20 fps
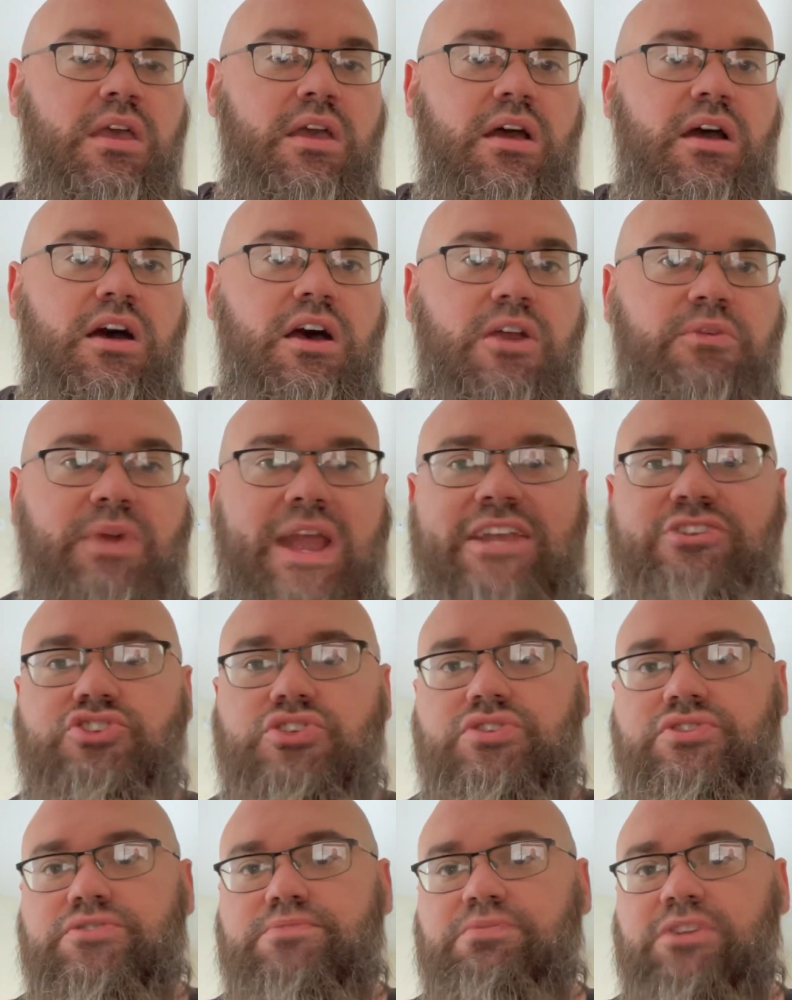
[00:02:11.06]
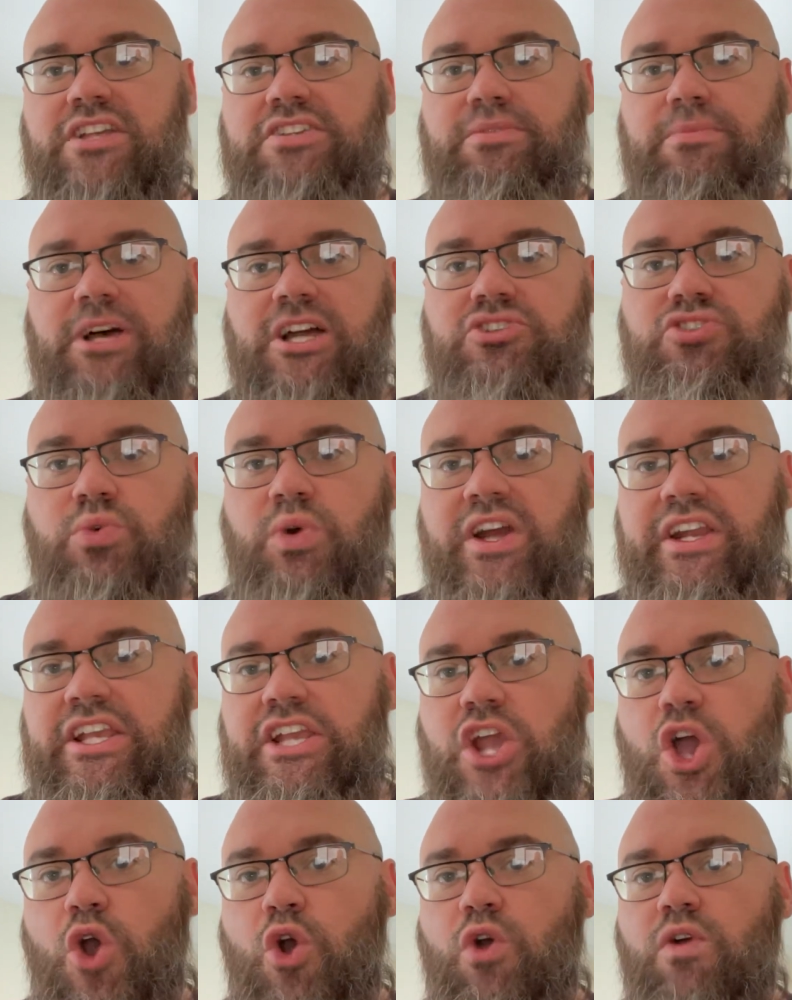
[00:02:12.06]
Rangers
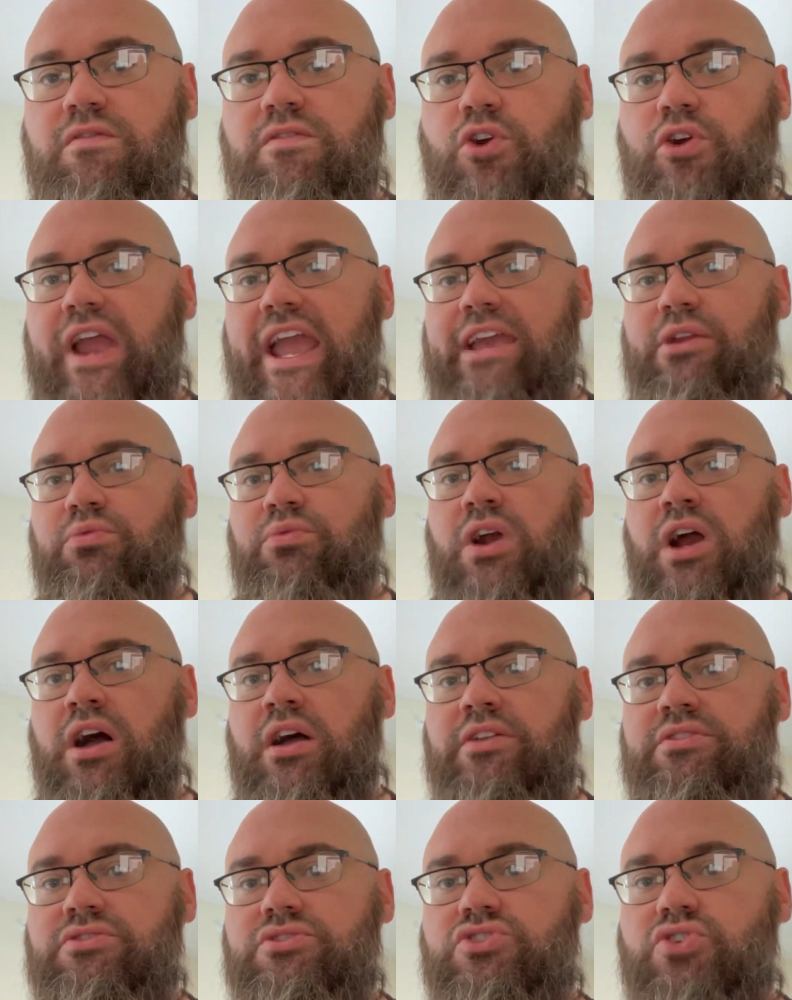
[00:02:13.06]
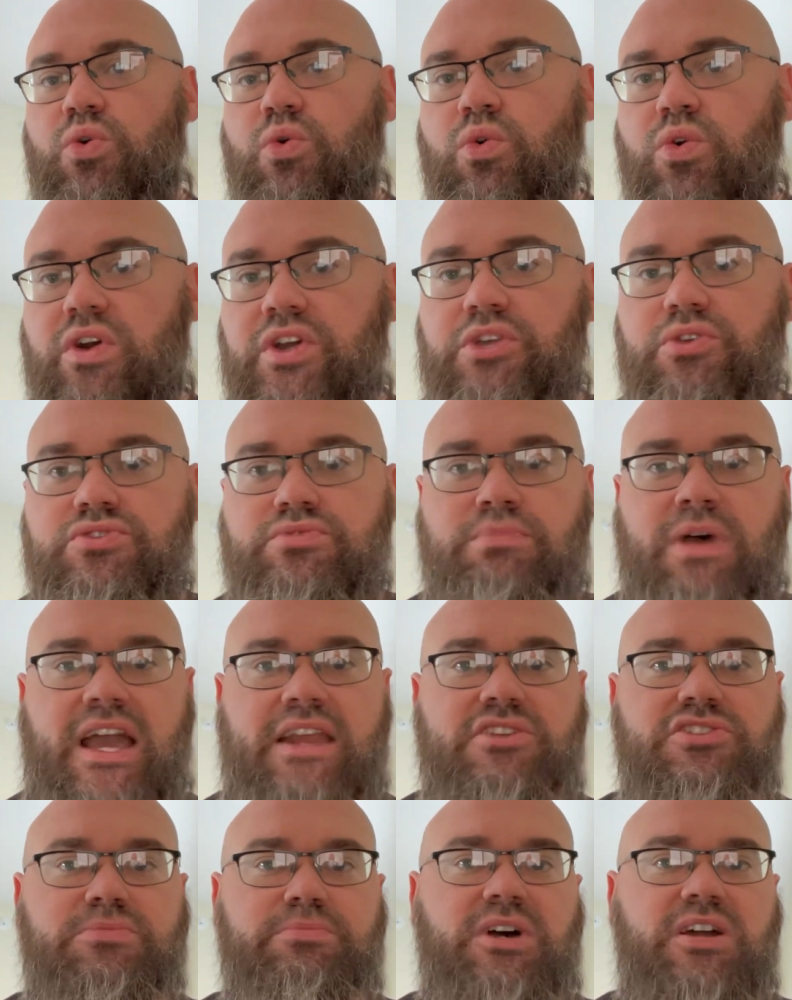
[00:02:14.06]
+1.20, over 8 runs. Orioles
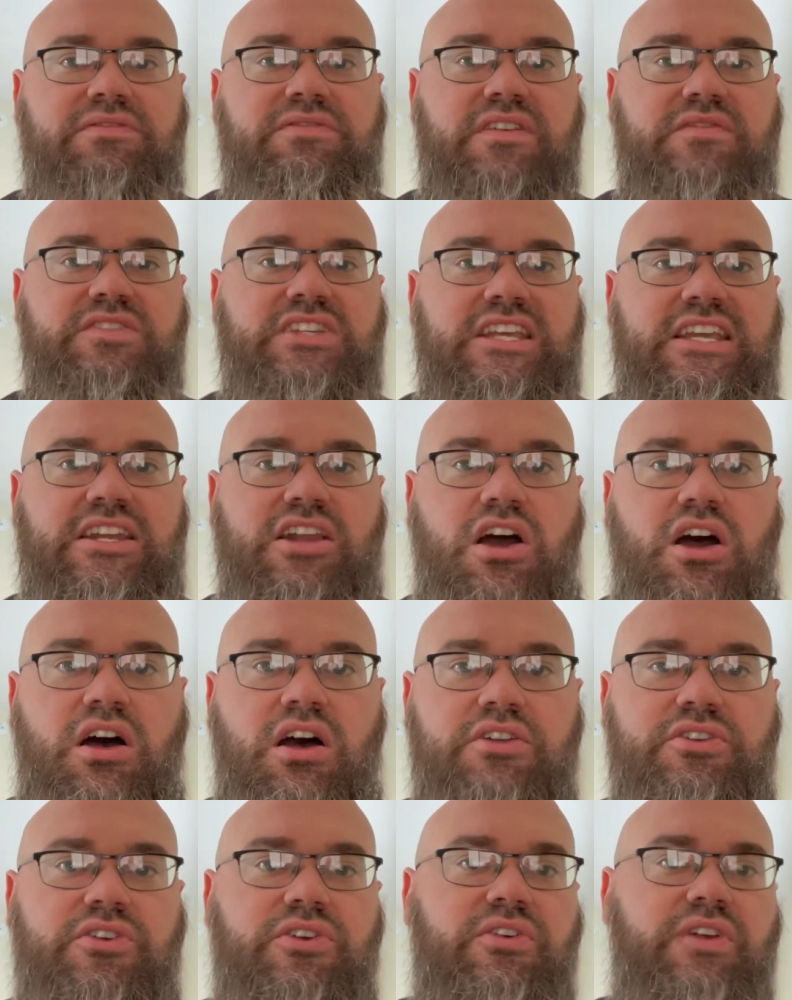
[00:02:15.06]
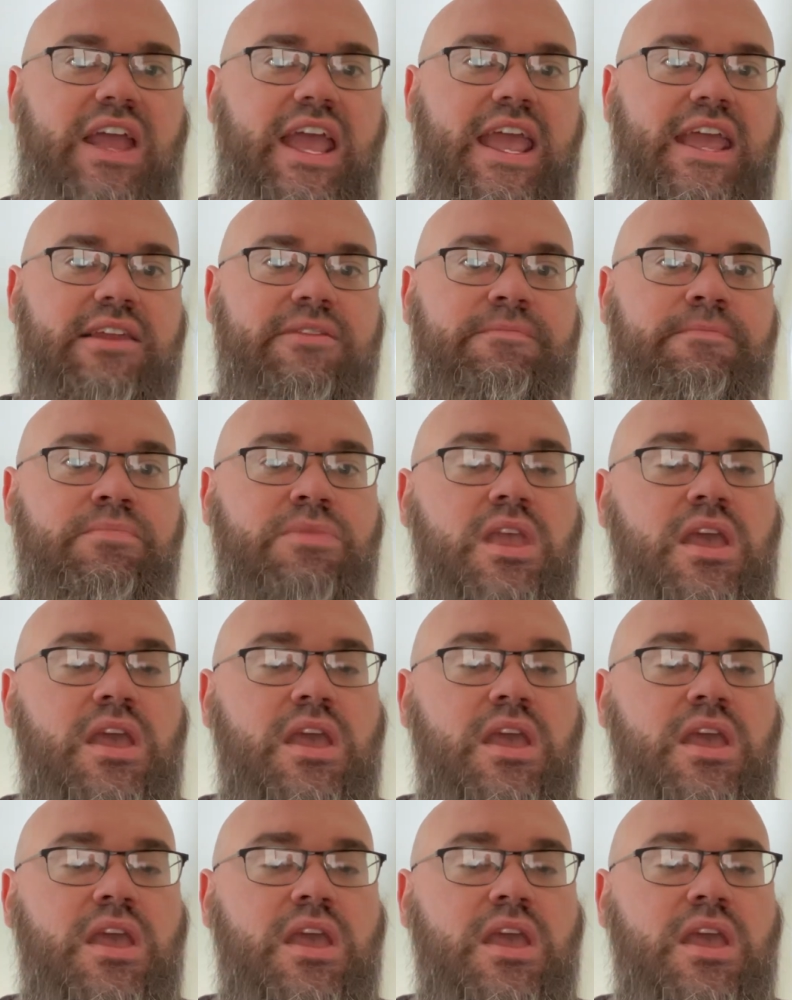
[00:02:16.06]
-1.15, under 8.